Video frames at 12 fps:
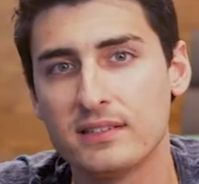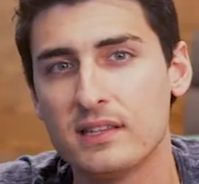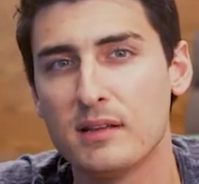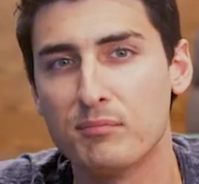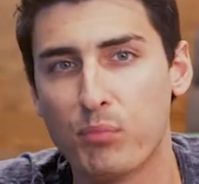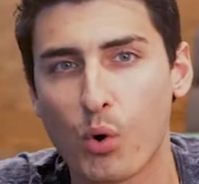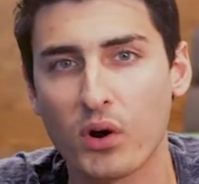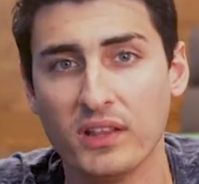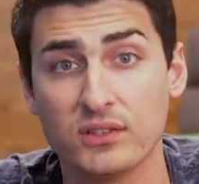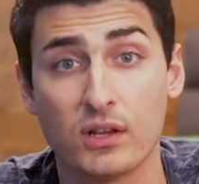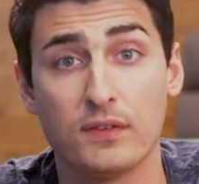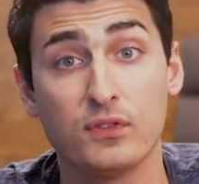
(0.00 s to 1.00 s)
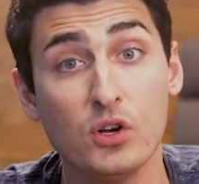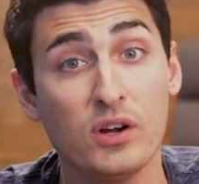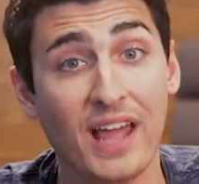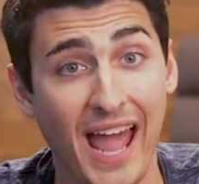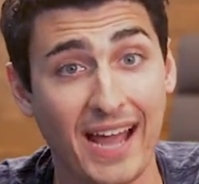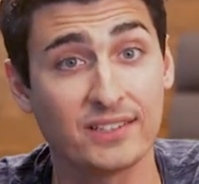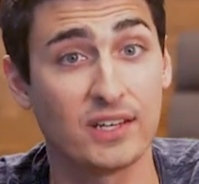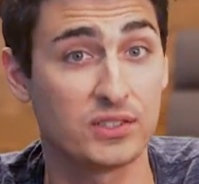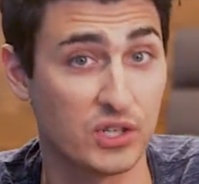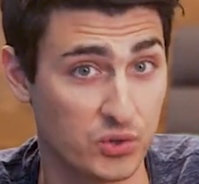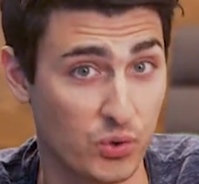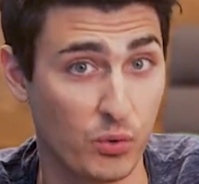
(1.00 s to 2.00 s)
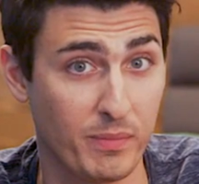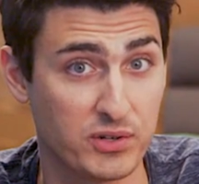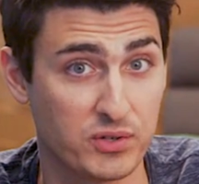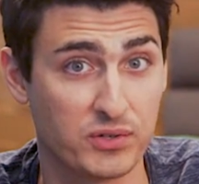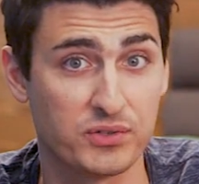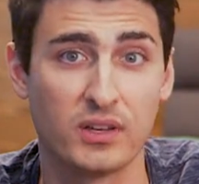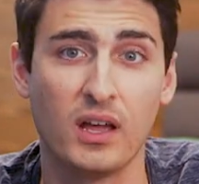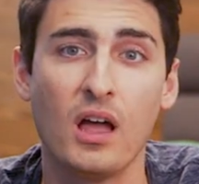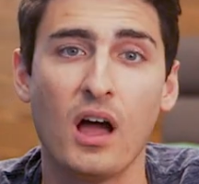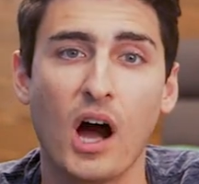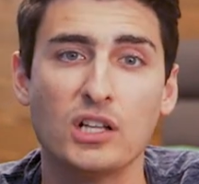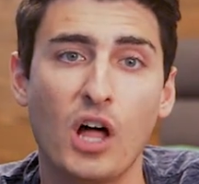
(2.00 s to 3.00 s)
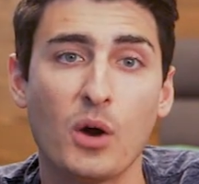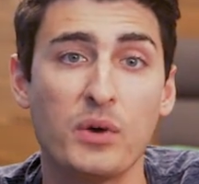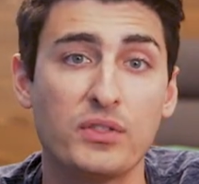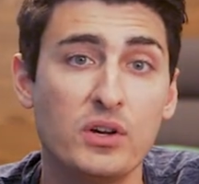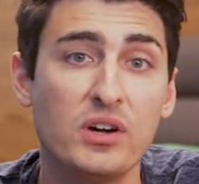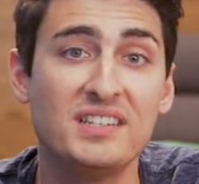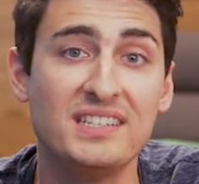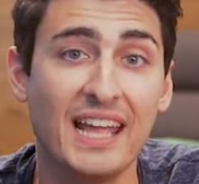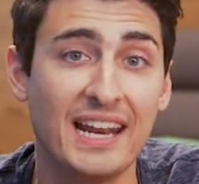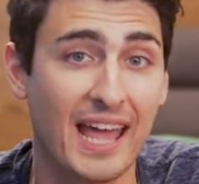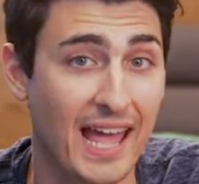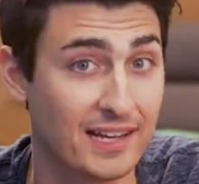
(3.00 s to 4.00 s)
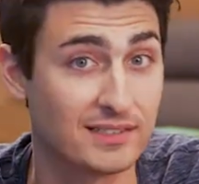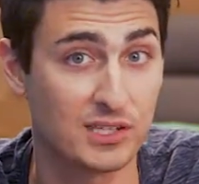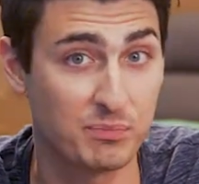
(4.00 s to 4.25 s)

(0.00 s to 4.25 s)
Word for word: Another really cool part about this program is that it's been created entirely by